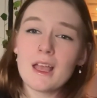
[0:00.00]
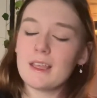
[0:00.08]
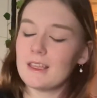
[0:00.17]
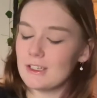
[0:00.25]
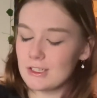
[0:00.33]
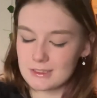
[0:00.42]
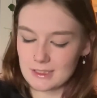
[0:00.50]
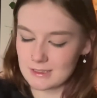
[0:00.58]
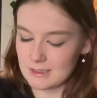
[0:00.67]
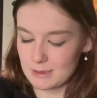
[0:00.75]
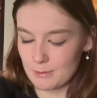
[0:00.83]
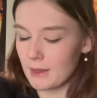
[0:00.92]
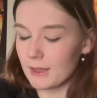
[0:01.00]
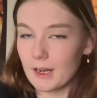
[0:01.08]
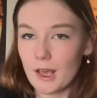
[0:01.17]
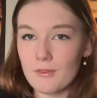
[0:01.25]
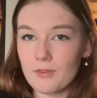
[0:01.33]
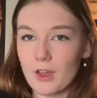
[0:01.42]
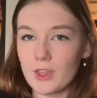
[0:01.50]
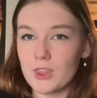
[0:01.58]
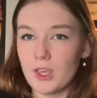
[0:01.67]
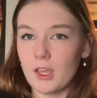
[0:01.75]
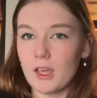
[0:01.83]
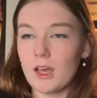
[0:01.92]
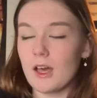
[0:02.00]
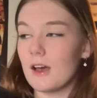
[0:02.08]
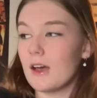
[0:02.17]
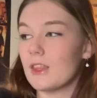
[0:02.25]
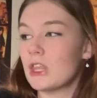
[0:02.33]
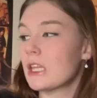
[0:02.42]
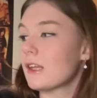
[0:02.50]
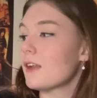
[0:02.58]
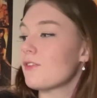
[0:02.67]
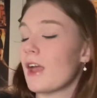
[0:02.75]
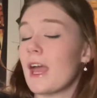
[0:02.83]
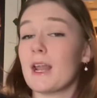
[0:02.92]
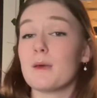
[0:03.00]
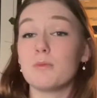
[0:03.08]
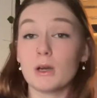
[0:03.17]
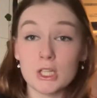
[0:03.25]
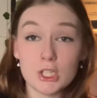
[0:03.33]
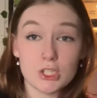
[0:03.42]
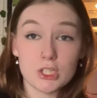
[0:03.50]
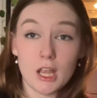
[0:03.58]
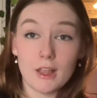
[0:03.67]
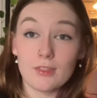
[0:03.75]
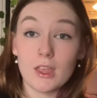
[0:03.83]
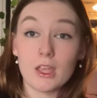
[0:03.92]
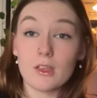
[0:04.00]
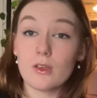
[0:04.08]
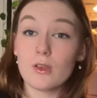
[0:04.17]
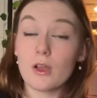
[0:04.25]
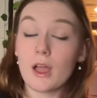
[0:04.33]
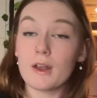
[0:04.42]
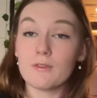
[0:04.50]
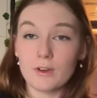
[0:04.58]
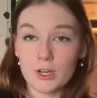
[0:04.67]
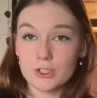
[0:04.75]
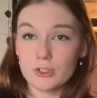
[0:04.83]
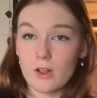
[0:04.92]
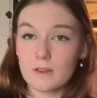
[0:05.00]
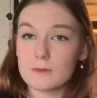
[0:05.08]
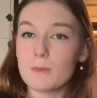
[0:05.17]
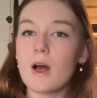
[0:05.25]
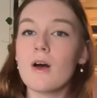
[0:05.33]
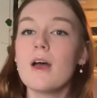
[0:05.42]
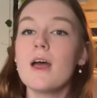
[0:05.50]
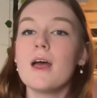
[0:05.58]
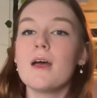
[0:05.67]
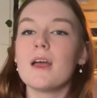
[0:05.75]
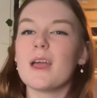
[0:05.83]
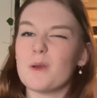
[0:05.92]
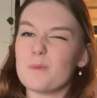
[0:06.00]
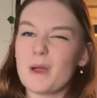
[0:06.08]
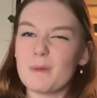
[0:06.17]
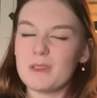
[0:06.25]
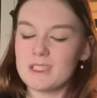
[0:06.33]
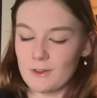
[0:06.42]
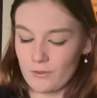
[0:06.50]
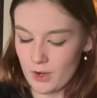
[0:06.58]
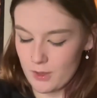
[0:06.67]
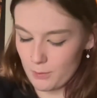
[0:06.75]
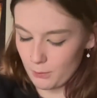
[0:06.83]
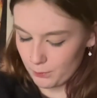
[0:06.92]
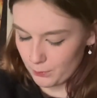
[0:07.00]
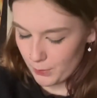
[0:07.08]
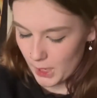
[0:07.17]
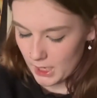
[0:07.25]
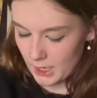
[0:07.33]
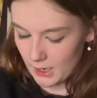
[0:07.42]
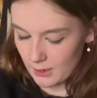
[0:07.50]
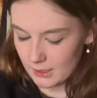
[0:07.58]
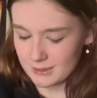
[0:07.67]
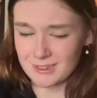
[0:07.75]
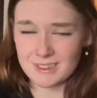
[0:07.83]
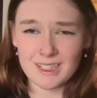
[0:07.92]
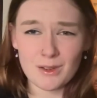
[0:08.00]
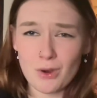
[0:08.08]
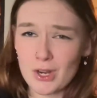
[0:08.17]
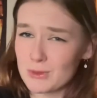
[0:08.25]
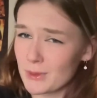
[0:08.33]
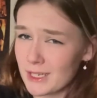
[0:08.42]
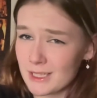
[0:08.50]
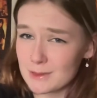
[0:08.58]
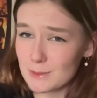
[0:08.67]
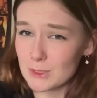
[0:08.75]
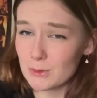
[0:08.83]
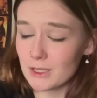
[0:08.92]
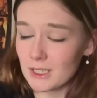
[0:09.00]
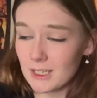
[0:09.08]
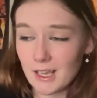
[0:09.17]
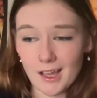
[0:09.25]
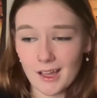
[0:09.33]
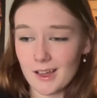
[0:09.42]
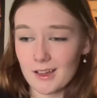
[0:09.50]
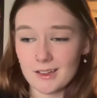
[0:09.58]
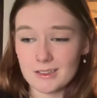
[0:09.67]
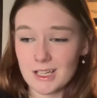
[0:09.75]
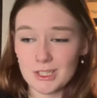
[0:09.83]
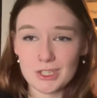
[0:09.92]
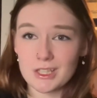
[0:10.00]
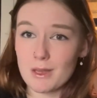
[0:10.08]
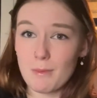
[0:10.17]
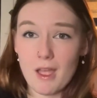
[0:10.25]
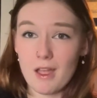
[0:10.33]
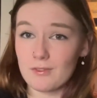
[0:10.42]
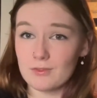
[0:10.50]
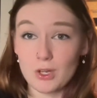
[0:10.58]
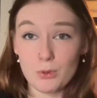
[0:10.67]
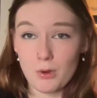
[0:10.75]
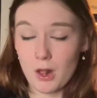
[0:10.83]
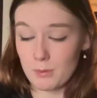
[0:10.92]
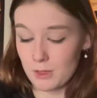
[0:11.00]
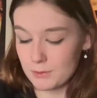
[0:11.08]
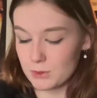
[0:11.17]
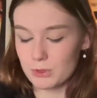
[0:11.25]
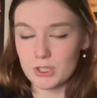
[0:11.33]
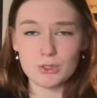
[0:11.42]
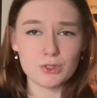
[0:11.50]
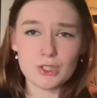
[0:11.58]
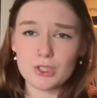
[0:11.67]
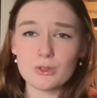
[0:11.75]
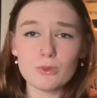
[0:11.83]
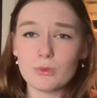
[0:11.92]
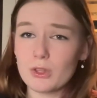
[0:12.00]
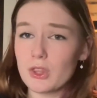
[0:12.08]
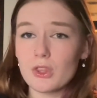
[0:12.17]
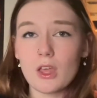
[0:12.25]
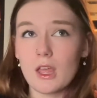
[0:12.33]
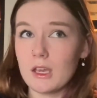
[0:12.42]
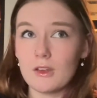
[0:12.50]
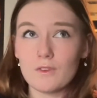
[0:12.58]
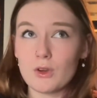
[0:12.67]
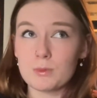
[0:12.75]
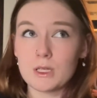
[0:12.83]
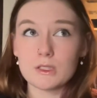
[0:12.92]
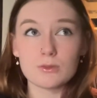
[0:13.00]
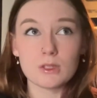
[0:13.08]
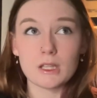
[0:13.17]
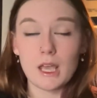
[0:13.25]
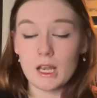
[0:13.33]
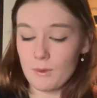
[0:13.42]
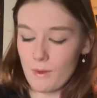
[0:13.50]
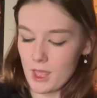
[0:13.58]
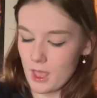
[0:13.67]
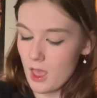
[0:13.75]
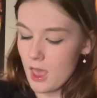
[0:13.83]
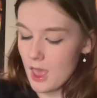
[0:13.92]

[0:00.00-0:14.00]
He just doesn't smell enough, I think. I think that if I had a bunch and they had a very strong smell, it might be different. But as long as I wash my hands between touching them, I have no problems, which you should do with any of your reptiles really anyway.